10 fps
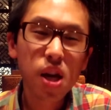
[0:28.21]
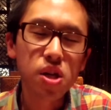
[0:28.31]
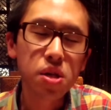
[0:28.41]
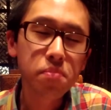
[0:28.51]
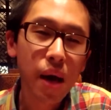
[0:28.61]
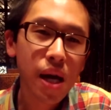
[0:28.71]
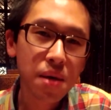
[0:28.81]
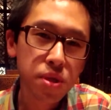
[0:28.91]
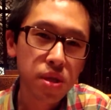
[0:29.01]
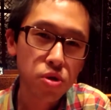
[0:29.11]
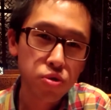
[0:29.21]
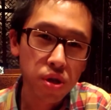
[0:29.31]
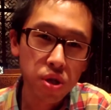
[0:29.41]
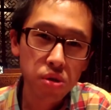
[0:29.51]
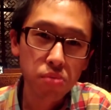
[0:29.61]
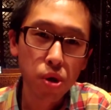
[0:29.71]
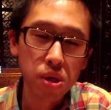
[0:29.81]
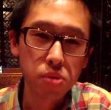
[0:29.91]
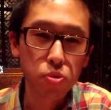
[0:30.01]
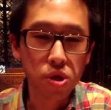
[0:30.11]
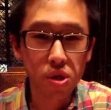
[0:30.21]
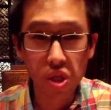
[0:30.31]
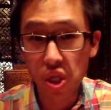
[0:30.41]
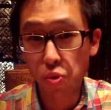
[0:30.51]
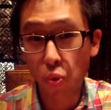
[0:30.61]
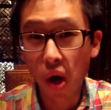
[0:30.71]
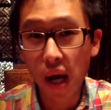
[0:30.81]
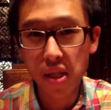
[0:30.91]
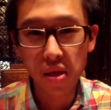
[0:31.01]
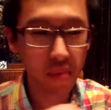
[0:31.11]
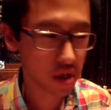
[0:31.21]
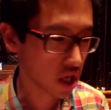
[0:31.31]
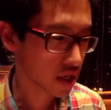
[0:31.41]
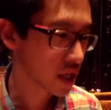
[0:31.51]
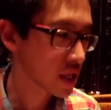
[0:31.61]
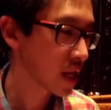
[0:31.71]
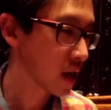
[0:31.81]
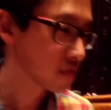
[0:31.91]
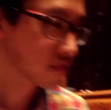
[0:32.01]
You may have seen the traditional ones, which is just white. But check this out.